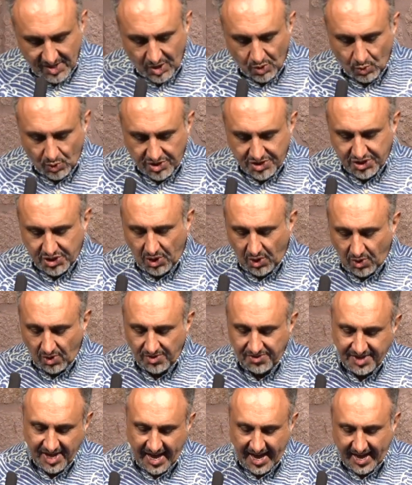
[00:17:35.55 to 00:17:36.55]
we're
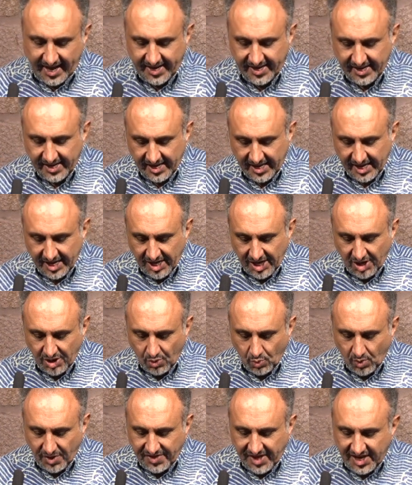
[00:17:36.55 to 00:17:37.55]
told that
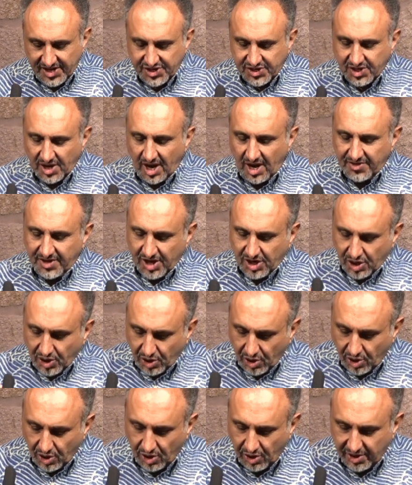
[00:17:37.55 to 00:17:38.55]
when they saw the
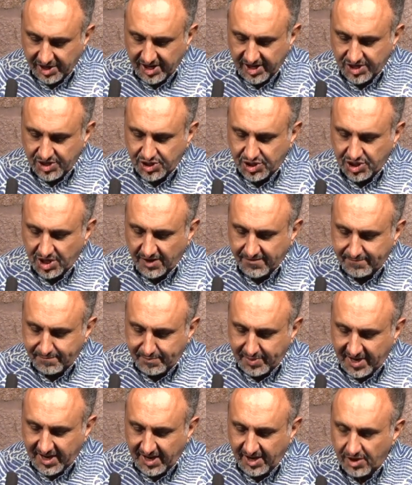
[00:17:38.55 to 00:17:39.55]
courage of
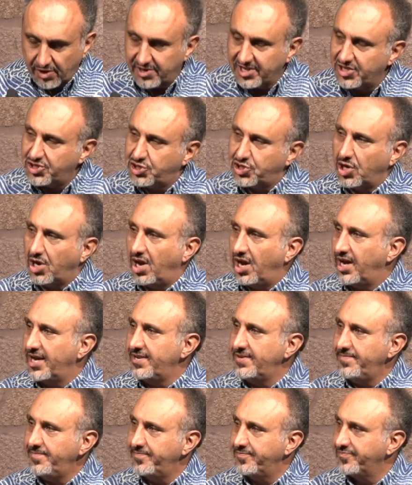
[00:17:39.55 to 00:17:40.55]
Peter and
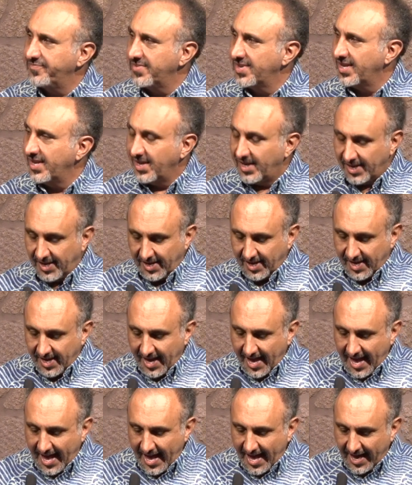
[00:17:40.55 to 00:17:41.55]
John
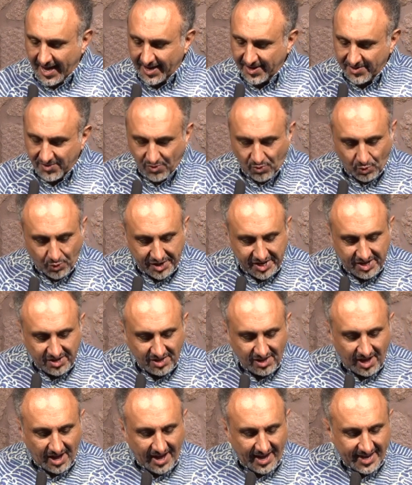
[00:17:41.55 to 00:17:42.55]
and
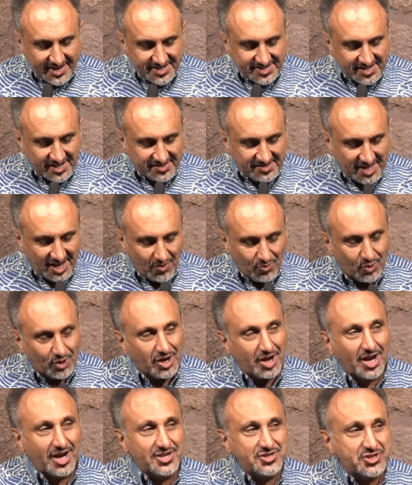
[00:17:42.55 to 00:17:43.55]
realized that they were
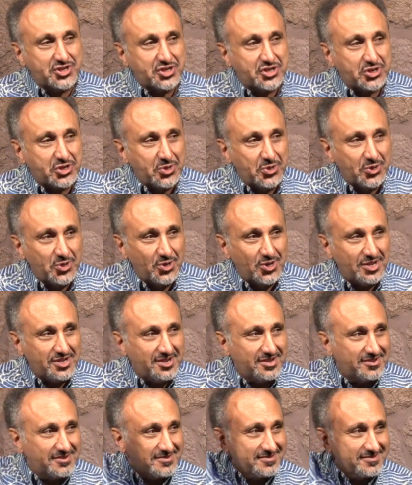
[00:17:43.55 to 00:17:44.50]
unschooled,